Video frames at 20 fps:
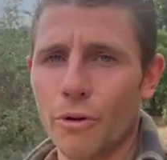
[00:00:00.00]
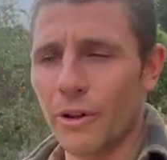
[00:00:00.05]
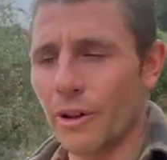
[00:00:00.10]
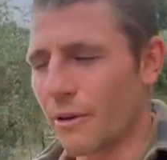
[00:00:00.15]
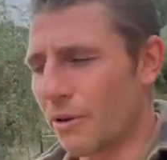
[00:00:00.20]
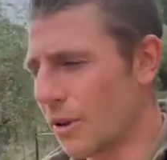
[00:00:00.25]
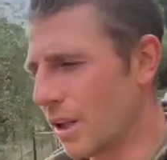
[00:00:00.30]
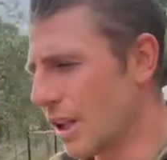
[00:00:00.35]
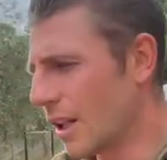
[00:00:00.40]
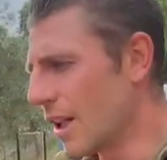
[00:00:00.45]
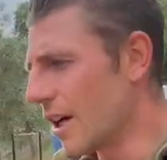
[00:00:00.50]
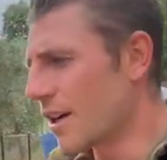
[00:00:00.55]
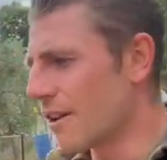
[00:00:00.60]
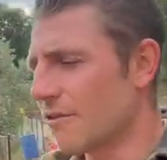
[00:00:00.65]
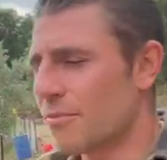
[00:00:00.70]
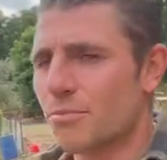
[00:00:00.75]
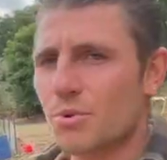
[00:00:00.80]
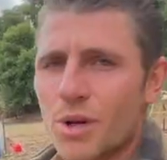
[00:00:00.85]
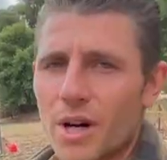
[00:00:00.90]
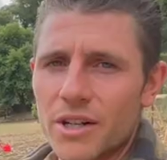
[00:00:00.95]
There were a lot
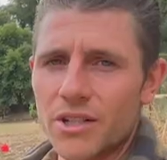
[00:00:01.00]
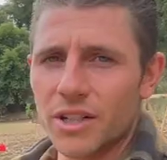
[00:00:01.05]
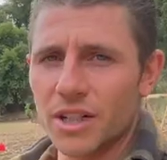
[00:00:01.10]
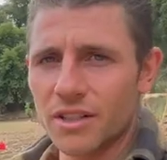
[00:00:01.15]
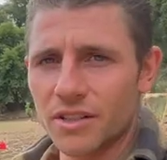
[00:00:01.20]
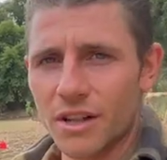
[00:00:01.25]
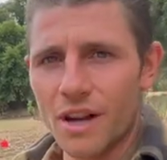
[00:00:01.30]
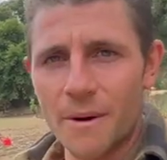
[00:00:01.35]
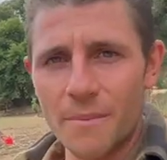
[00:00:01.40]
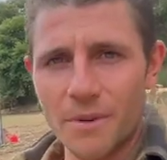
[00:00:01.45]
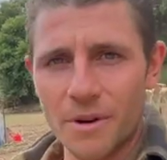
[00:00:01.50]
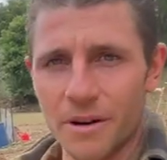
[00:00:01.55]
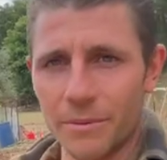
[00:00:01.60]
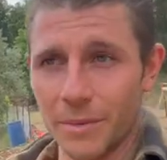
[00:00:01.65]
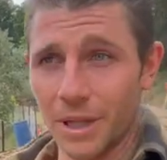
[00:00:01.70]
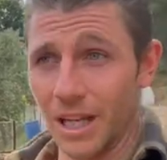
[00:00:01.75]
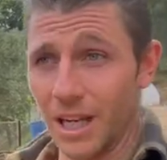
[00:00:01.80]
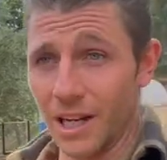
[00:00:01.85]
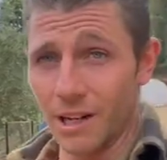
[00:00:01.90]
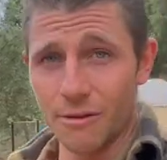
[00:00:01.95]
of projects
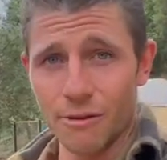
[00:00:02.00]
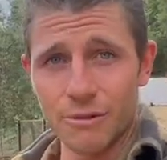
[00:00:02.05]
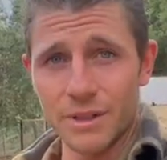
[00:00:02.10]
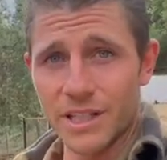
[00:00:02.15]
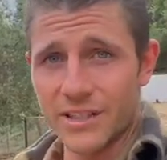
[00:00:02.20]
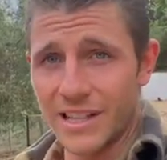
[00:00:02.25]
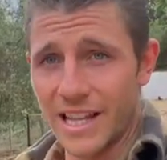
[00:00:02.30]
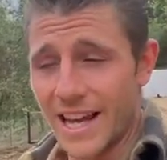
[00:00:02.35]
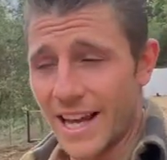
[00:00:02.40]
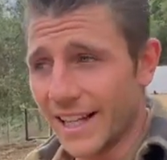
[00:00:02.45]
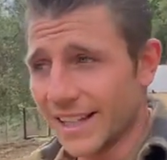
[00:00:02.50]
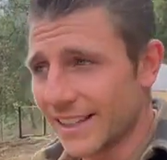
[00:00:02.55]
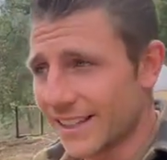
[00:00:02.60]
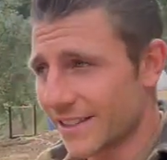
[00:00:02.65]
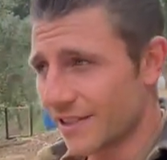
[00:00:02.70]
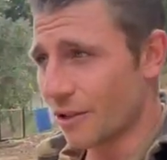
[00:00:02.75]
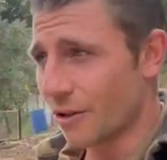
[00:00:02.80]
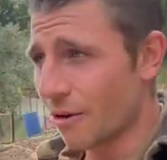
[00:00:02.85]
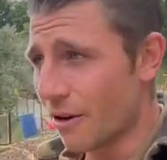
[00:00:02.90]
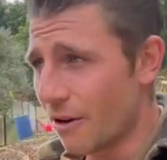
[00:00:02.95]
upcoming here on this land,
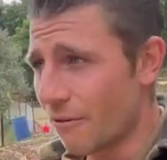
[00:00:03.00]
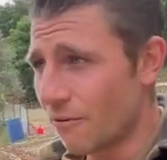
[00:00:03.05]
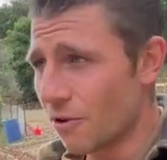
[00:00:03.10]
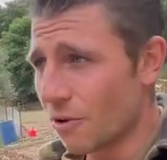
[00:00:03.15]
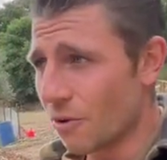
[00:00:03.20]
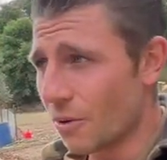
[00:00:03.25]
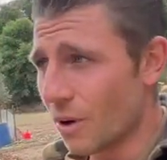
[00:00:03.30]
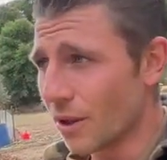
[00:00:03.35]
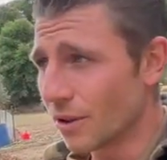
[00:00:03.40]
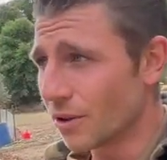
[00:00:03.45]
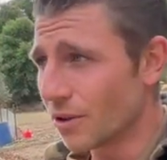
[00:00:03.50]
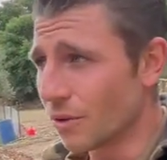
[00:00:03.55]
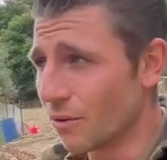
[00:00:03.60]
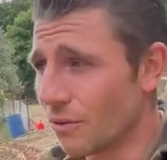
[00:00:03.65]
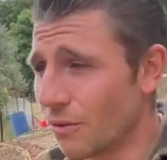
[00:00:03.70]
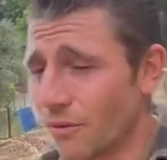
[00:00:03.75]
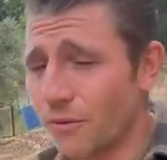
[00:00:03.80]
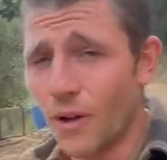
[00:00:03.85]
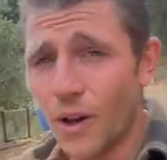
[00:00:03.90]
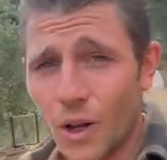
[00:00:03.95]
so if you want to
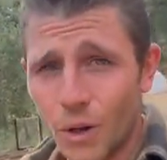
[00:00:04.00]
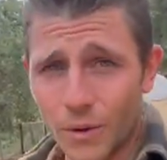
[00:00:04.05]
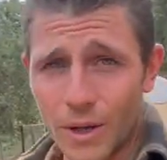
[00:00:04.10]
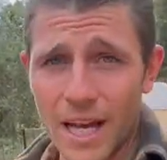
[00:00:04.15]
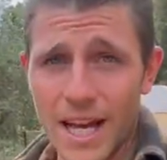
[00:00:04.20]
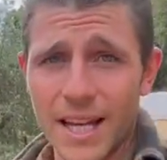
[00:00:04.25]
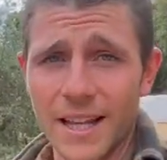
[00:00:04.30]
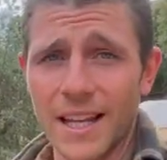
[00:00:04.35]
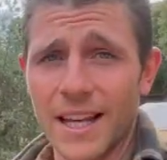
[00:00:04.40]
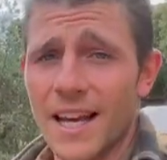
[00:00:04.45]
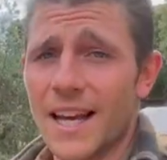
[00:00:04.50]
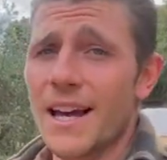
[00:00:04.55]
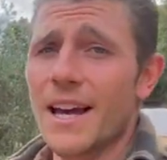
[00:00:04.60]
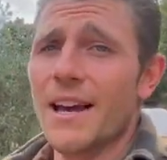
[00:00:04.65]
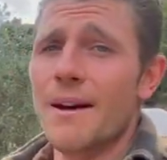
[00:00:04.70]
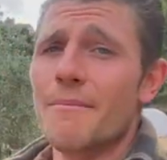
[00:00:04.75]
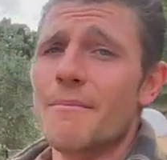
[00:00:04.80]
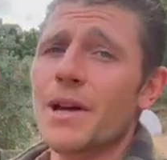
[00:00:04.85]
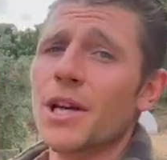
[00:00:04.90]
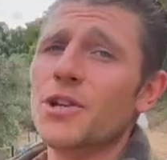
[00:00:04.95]
follow that,
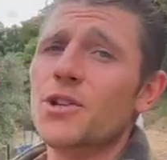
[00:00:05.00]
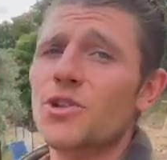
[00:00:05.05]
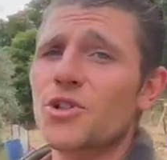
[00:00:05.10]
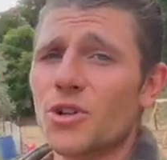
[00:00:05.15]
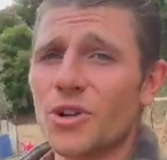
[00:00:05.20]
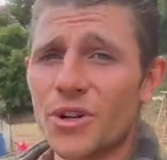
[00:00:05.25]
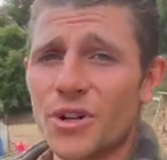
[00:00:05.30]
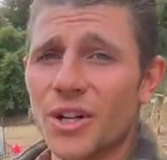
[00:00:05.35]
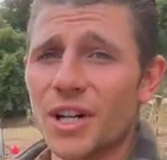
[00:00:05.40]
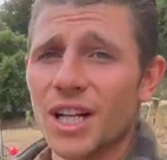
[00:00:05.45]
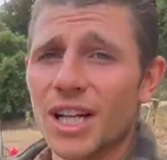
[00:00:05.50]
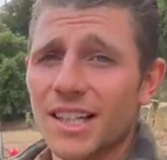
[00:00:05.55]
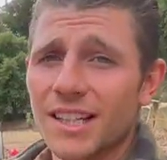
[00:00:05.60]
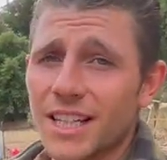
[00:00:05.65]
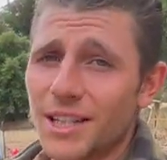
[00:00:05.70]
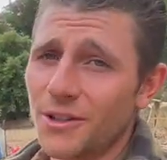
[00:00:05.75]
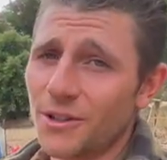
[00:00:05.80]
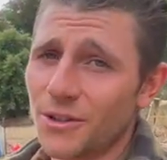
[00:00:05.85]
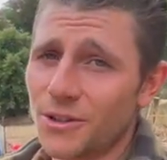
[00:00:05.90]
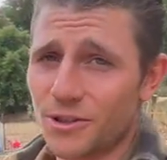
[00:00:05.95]
make sure
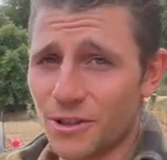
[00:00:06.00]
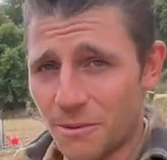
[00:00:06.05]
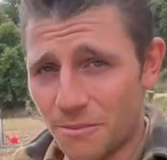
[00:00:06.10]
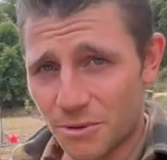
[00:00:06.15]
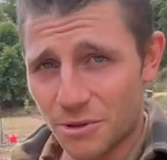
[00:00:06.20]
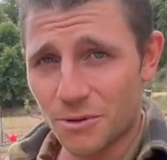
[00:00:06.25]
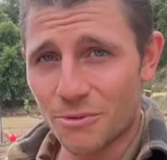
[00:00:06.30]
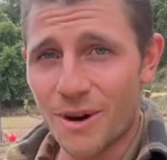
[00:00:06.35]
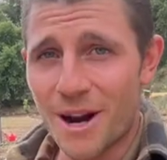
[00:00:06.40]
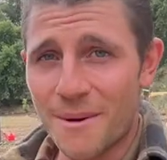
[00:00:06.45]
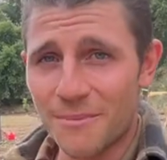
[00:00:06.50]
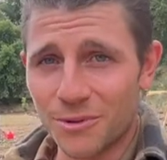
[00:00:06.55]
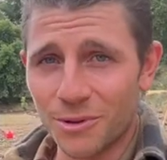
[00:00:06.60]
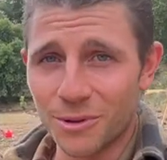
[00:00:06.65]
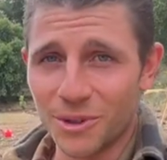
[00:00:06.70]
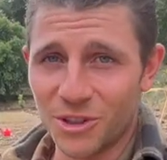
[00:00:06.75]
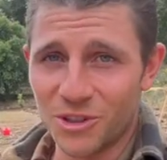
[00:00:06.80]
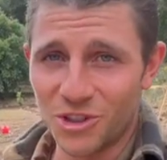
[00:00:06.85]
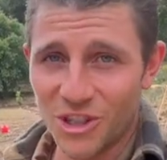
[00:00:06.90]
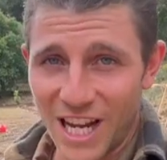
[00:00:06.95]
that you subscribe to
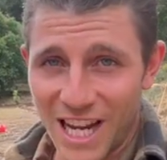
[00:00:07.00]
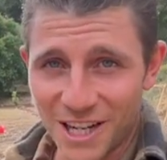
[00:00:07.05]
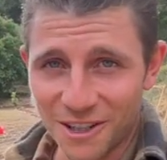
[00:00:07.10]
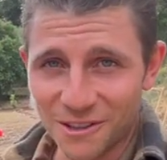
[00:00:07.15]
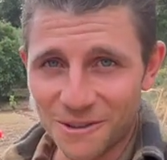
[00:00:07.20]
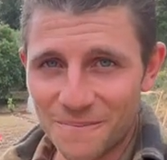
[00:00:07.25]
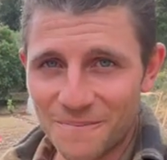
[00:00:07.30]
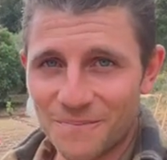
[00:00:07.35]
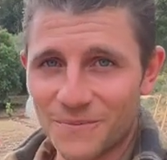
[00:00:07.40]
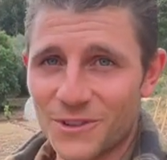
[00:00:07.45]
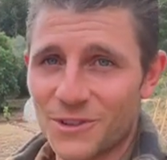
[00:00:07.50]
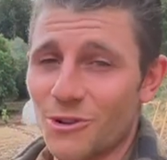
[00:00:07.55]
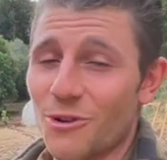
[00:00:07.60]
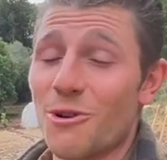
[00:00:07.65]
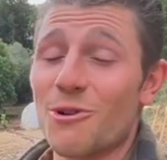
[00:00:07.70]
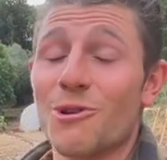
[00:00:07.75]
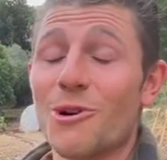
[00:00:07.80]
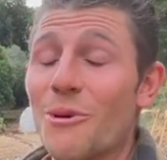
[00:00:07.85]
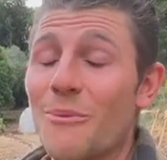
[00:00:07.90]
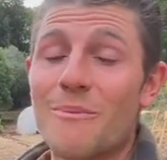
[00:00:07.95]
our channel so
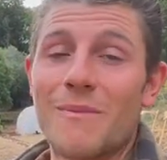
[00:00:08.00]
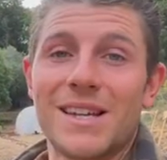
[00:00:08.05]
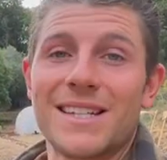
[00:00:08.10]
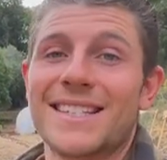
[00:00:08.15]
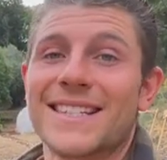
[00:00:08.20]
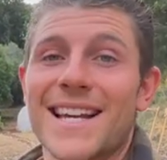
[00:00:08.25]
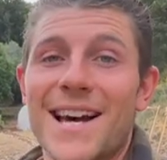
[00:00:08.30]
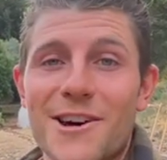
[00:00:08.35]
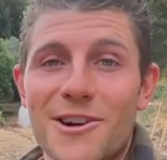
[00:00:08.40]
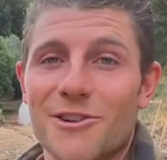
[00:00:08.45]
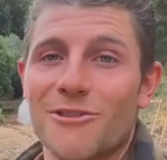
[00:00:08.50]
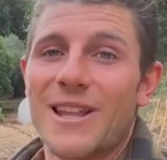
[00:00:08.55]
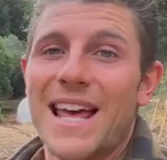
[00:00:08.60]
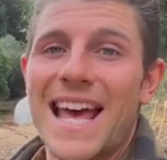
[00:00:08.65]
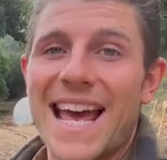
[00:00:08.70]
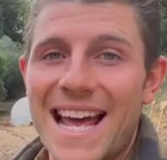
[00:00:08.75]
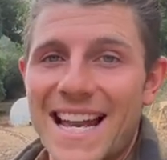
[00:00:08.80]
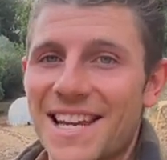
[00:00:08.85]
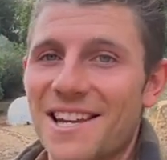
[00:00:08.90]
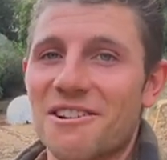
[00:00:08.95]
you don't miss out on
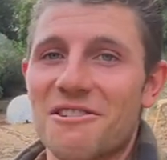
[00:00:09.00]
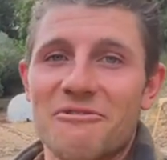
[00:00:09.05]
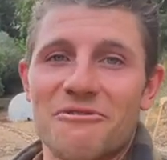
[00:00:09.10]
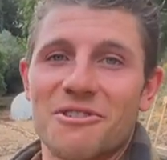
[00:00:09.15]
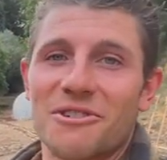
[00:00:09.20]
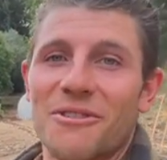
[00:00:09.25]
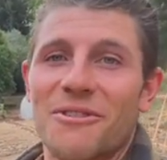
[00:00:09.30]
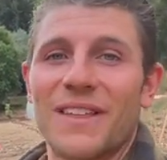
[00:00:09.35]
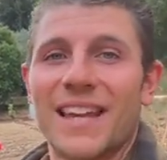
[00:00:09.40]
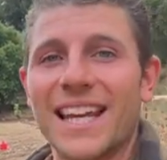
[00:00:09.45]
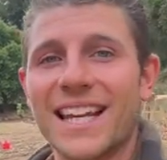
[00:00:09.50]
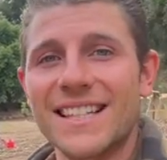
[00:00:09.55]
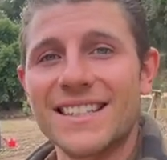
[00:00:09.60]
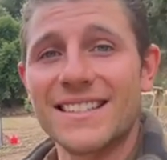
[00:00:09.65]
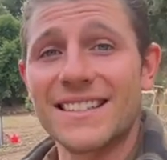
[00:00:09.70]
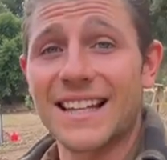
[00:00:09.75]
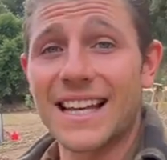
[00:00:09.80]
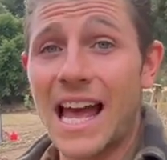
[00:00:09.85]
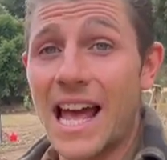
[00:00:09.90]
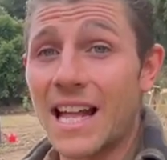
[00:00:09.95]
any of our
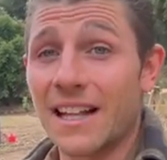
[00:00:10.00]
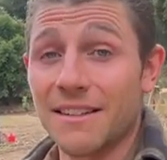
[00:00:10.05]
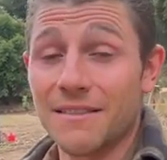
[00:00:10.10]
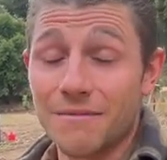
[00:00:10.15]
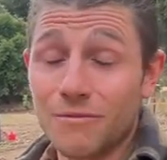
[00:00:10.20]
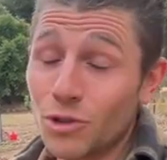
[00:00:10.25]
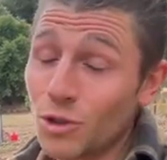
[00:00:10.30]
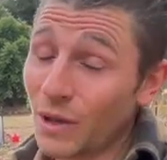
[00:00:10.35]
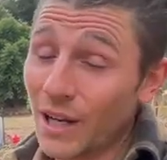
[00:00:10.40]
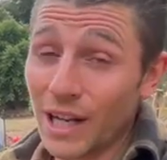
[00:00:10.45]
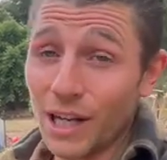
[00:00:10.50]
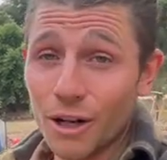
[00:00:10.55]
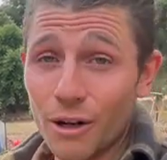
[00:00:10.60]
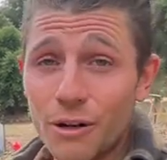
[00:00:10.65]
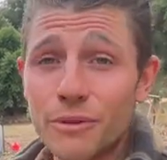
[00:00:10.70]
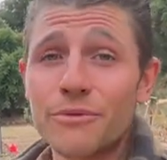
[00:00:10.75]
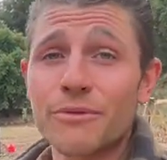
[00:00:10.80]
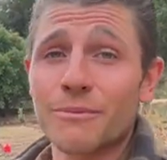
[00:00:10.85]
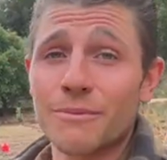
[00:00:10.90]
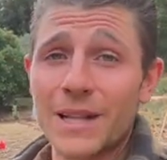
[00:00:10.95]
things, and you can
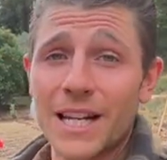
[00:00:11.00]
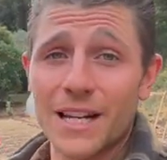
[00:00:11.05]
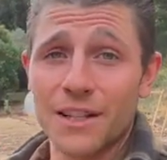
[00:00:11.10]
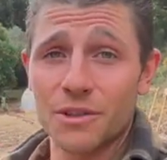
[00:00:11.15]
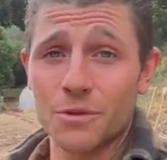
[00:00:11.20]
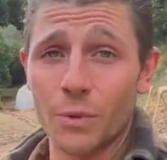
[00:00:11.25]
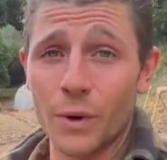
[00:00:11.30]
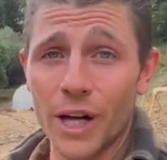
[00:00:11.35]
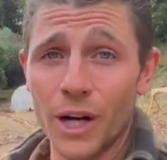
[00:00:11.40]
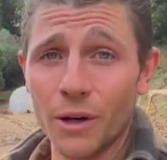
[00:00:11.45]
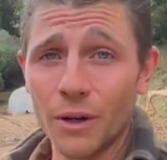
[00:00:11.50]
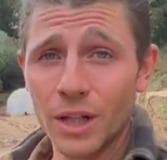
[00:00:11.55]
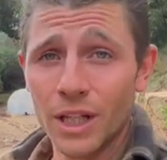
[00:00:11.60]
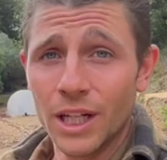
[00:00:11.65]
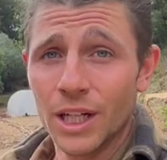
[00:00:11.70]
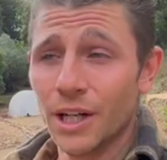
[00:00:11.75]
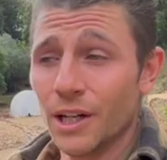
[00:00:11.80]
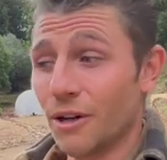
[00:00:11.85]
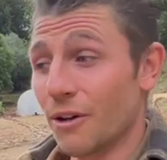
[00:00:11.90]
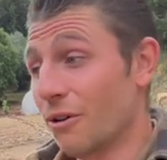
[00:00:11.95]
learn from that as well,
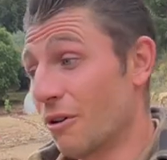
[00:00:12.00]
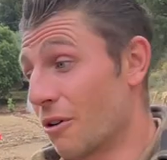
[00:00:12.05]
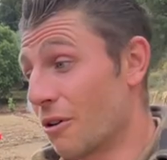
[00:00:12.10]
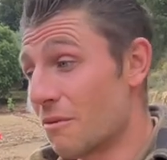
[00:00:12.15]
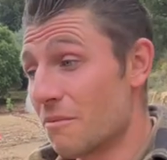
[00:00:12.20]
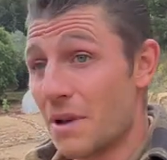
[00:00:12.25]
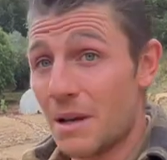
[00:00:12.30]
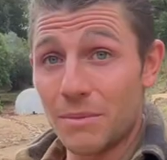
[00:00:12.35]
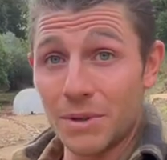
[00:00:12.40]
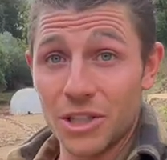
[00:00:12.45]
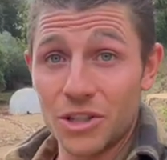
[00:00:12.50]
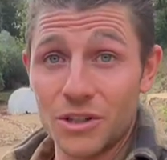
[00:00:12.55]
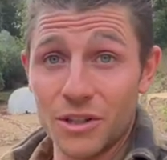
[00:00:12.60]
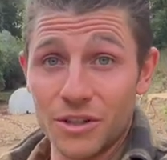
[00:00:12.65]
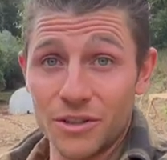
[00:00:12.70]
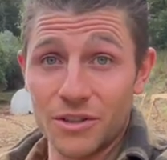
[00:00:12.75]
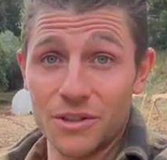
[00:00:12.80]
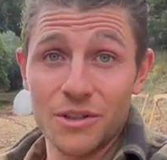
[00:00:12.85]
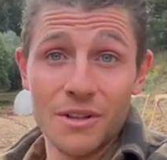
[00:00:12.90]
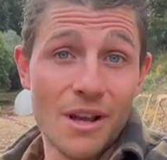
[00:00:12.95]
or maybe
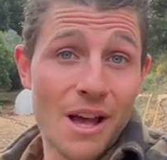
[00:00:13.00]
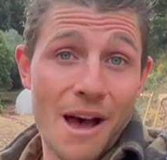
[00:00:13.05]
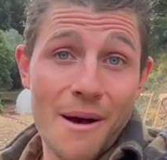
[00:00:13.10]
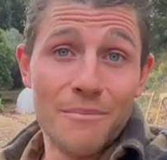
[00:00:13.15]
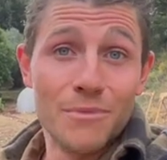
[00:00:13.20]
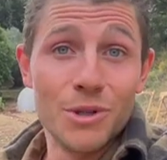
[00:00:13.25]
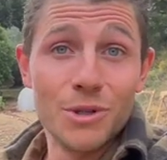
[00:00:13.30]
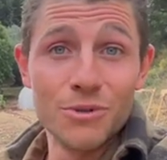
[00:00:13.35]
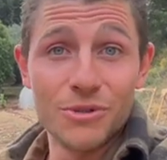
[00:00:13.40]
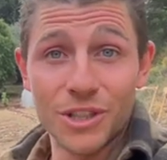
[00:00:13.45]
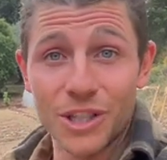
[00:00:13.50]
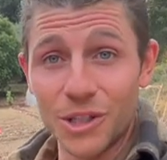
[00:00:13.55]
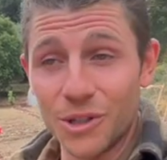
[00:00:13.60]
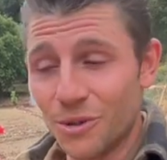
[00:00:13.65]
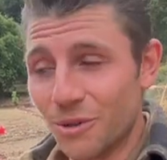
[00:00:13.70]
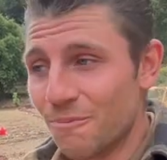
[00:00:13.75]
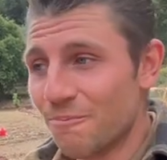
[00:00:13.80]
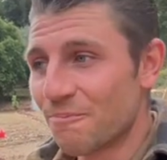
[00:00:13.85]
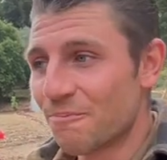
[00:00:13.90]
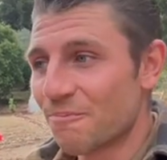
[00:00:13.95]
just amusing
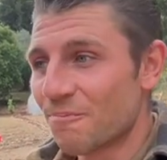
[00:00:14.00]
you.